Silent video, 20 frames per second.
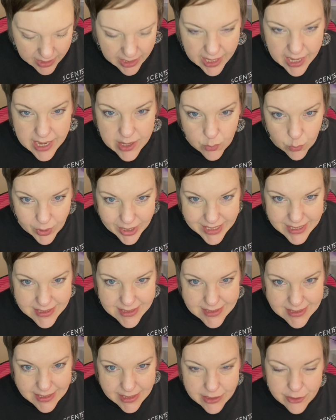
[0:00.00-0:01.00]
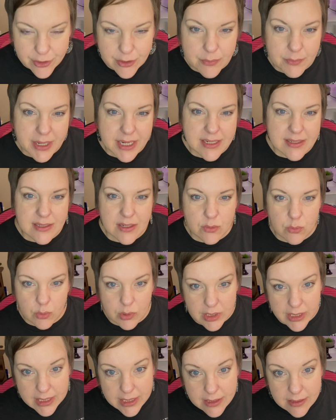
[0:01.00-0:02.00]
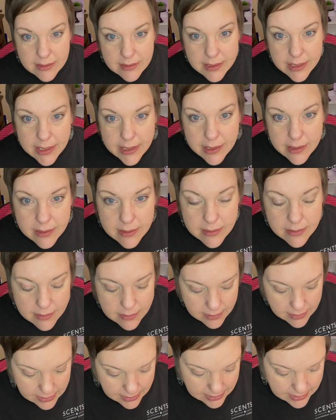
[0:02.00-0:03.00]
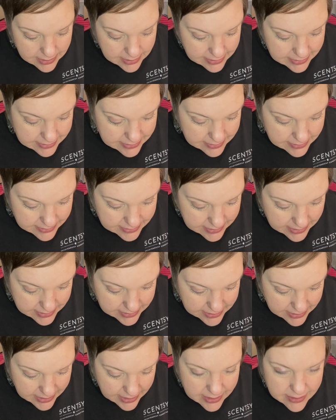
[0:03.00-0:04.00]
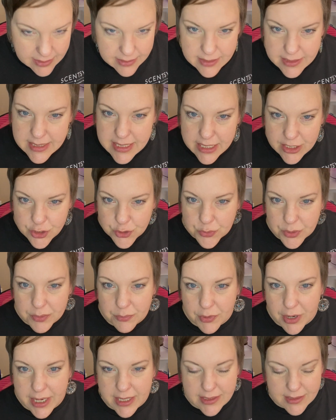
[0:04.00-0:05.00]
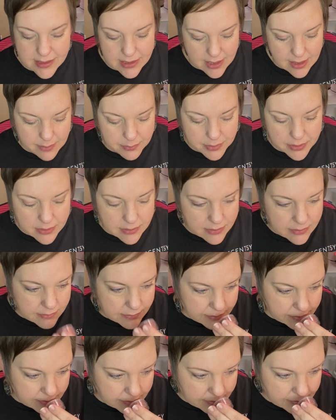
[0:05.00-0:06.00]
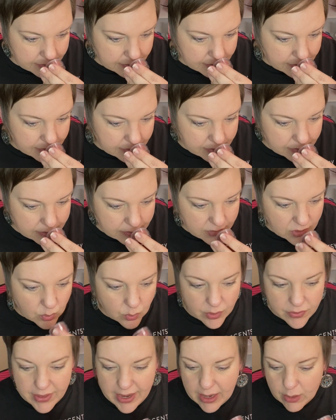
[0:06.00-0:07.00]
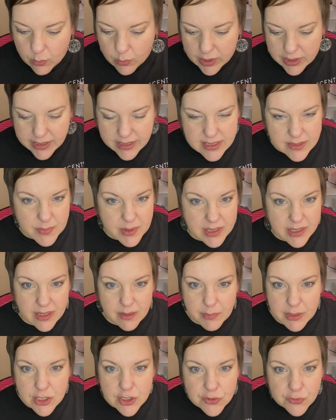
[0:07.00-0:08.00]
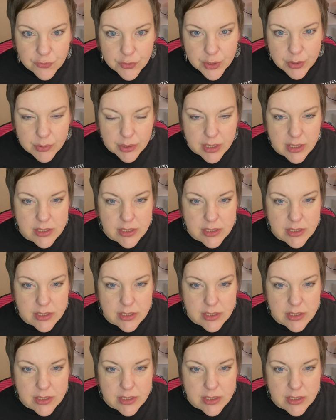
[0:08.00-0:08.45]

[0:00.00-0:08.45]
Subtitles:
And white cedar makes it really clean scented, and then the tangerine brightens it up without really smelling a bunch of fruit.